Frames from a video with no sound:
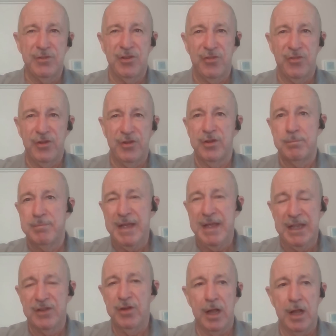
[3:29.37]
just there to
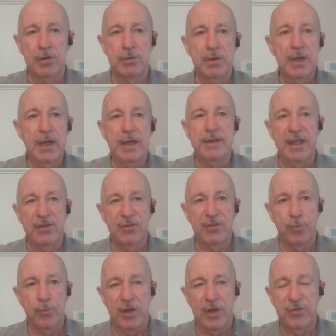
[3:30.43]
make a dollar, take
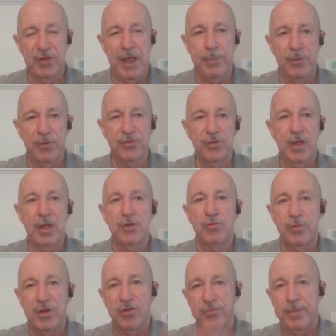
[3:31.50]
some quick samples,
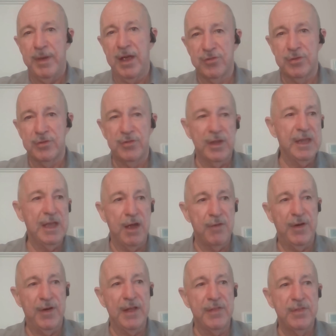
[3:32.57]
do an inspection, say, yeah, I
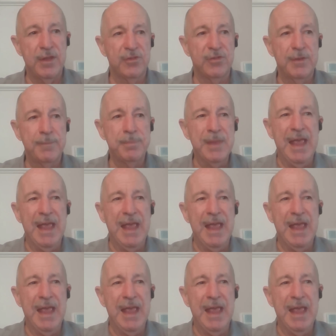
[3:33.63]
find this,